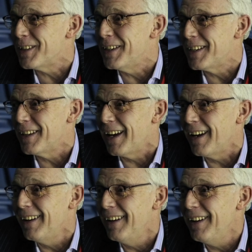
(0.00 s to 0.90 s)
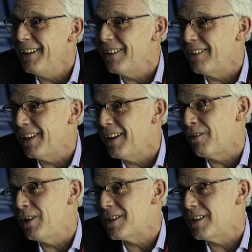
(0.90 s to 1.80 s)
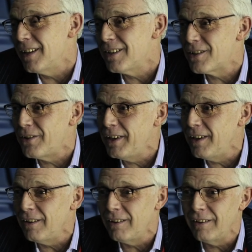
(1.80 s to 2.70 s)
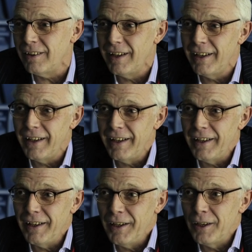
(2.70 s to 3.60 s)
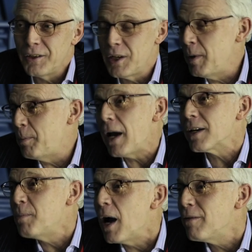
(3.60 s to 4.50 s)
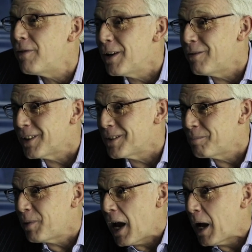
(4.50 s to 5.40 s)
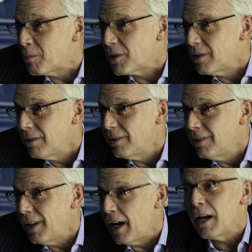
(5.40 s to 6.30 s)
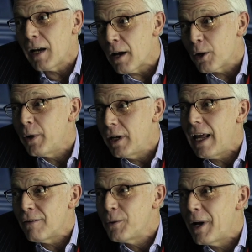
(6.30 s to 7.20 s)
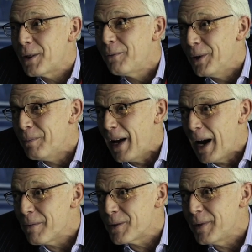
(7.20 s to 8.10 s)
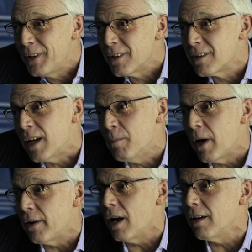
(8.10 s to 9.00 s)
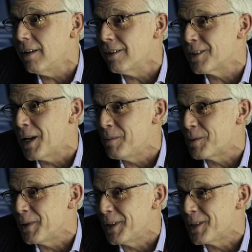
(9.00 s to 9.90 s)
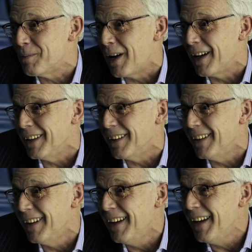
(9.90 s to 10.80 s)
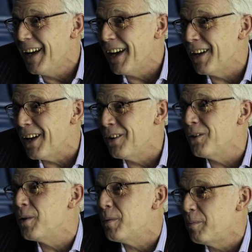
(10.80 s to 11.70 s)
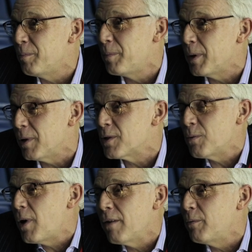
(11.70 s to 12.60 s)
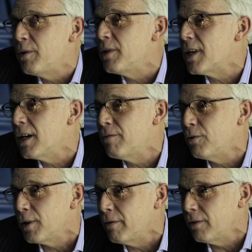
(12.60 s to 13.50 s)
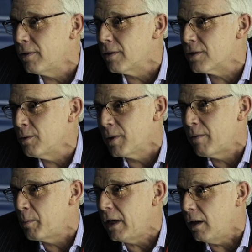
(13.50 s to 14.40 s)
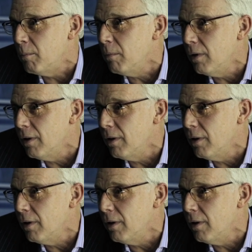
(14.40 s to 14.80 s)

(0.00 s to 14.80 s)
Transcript: into there. In our recent history, Jimmy Pack's my favourite, perhaps. And I quickly have to add the word perhaps, because then Barry Nykar's name springs to mind, and another big place. So why haven't we retired 44? Because no one ever beat him.